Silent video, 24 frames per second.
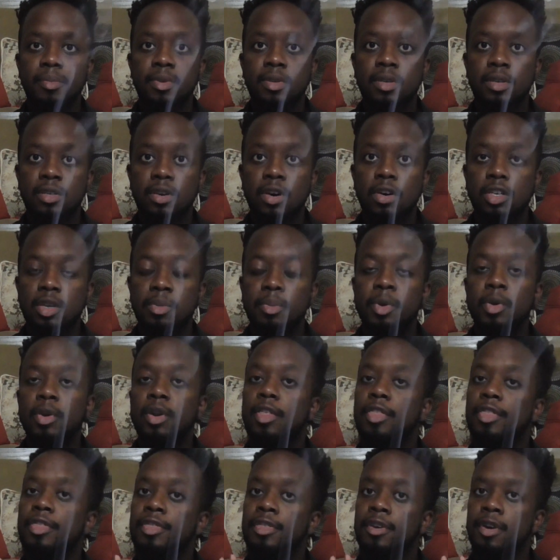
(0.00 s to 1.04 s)
to start to build
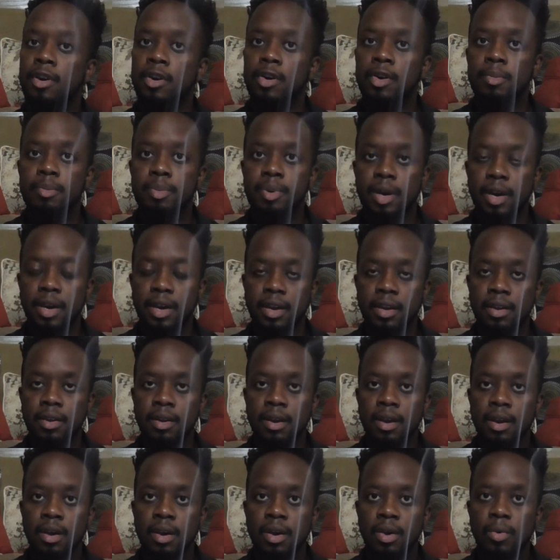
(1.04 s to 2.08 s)
a third bucket,
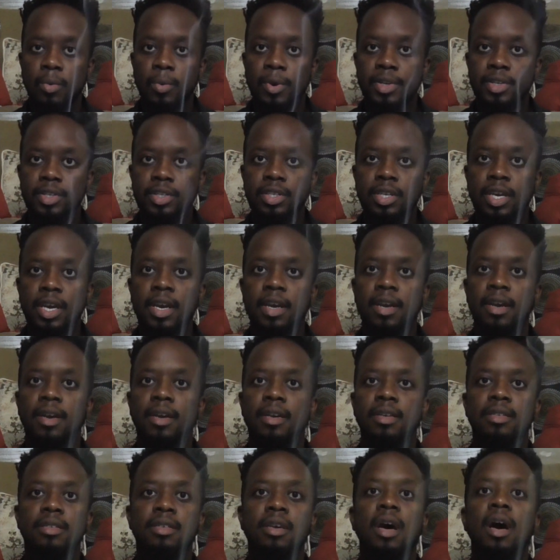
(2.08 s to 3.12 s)
which
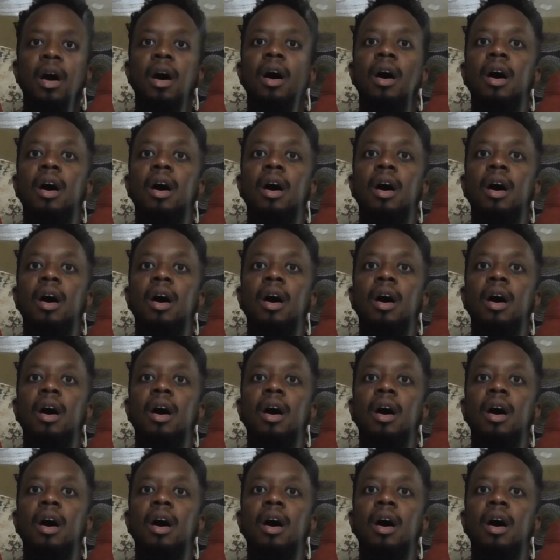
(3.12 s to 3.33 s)
is